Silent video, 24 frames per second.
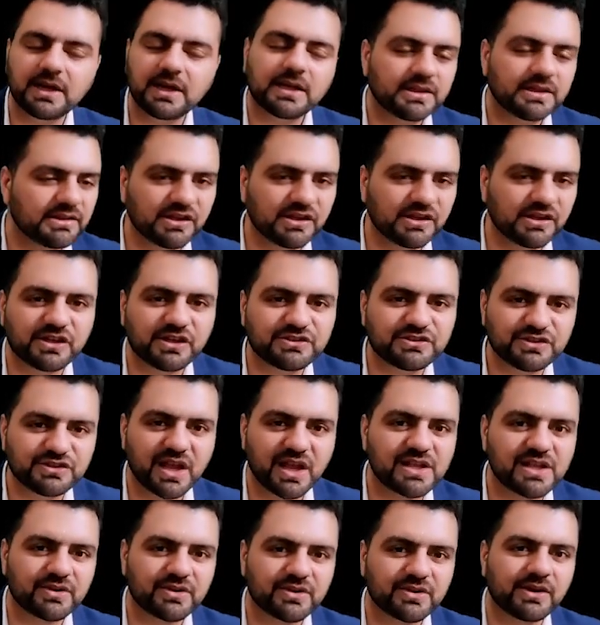the
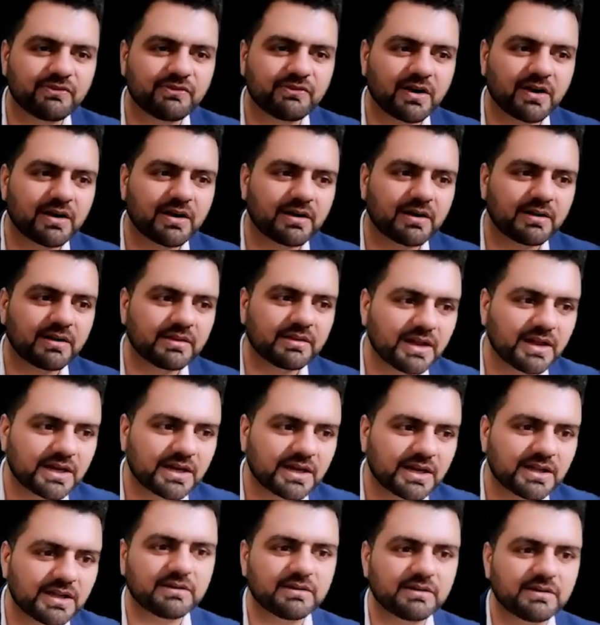exchange rate for that
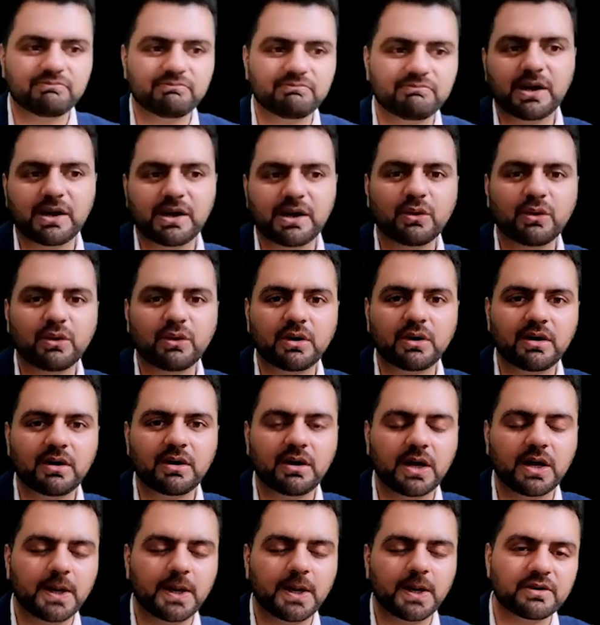particular
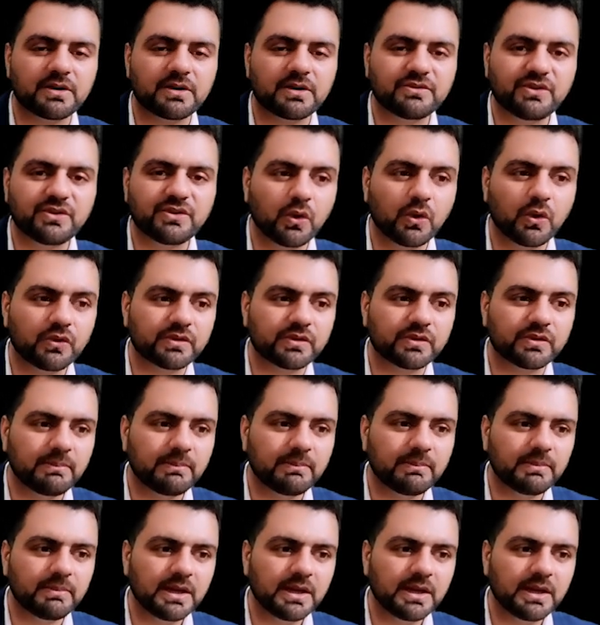currency goes up,